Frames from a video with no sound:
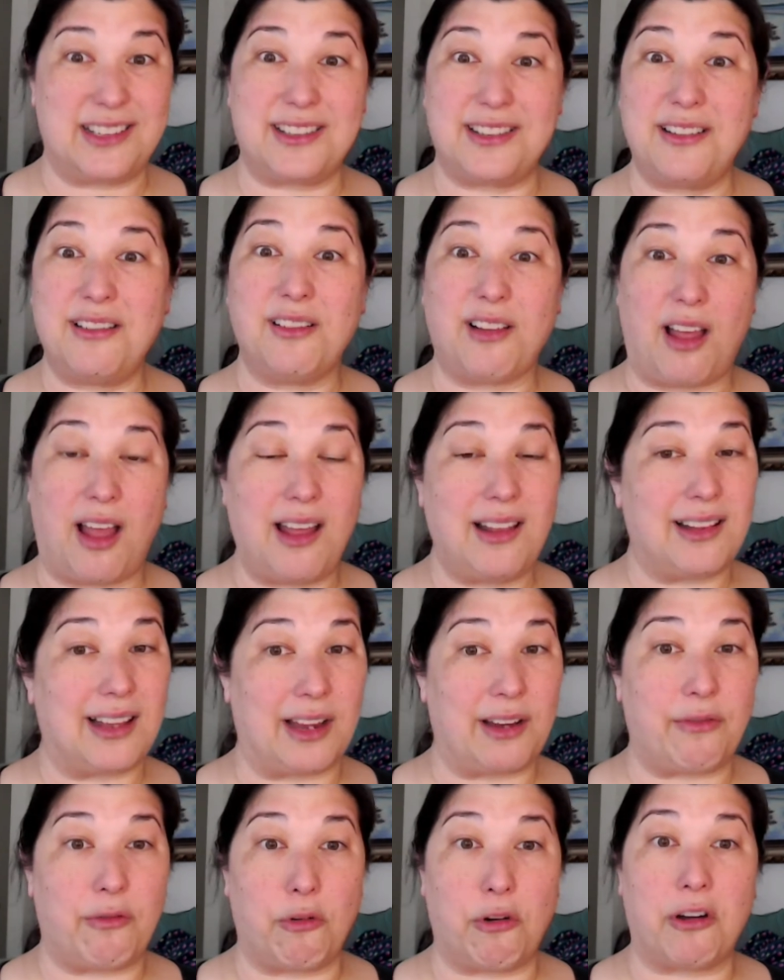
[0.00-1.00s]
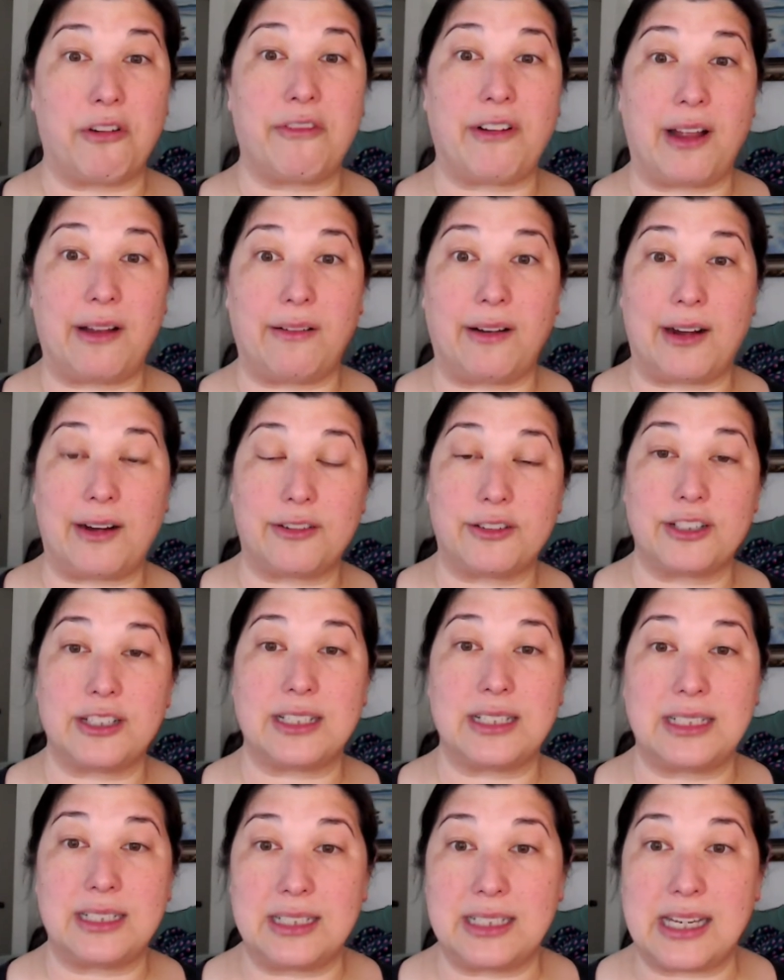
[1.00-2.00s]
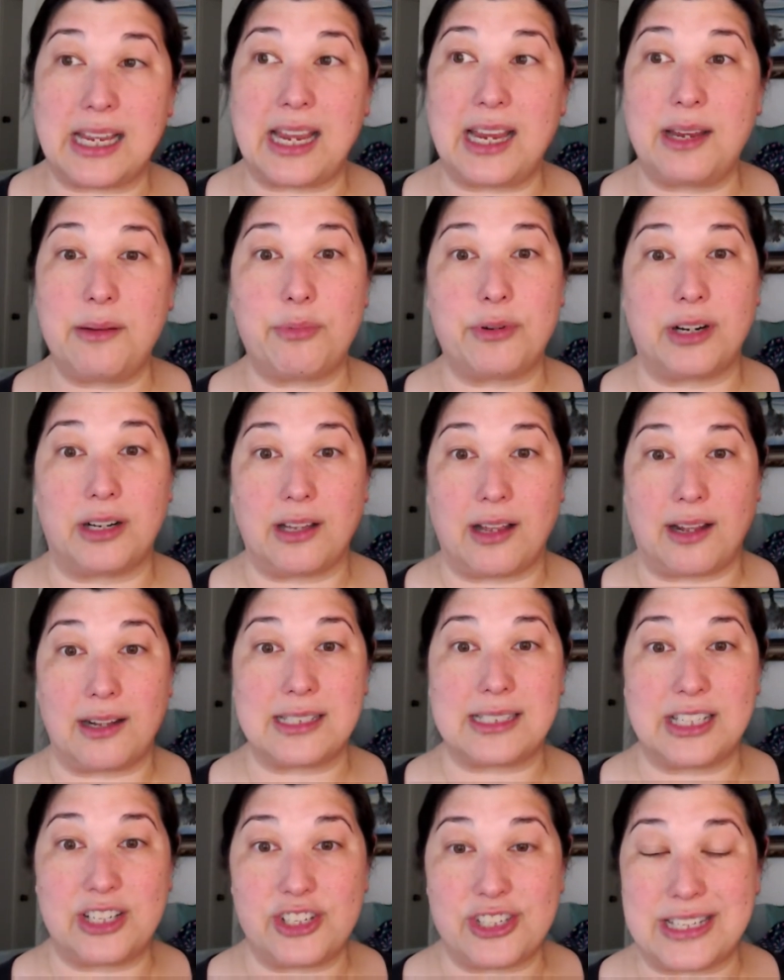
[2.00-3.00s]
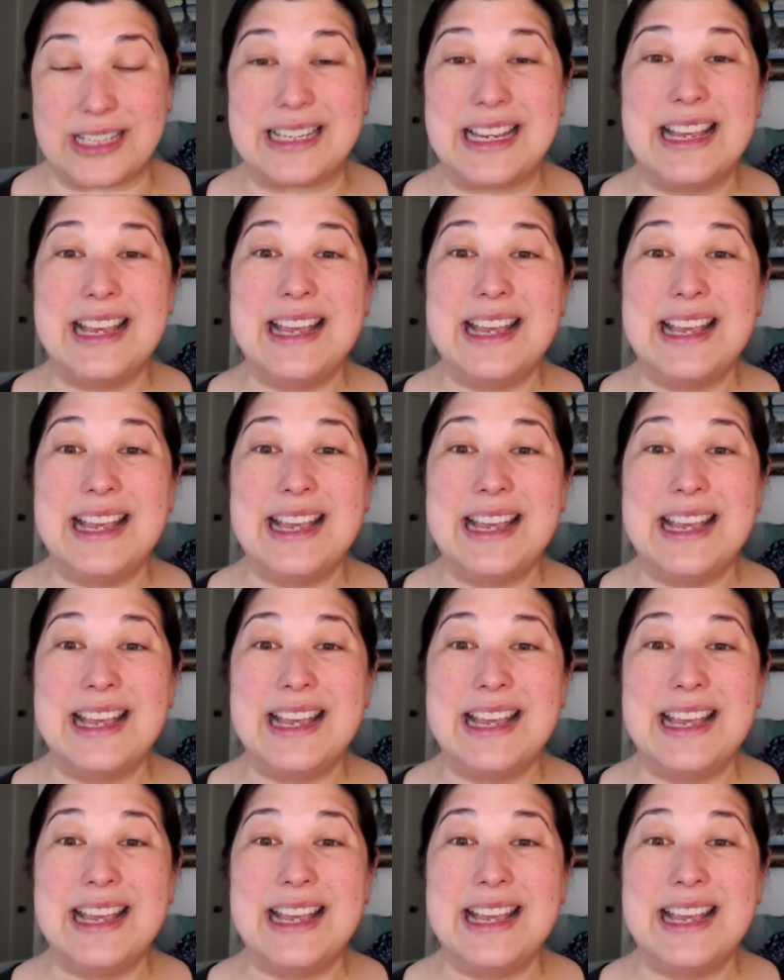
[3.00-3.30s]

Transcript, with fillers: a lot, like four or five hours in a day, and put a lot of stitches in.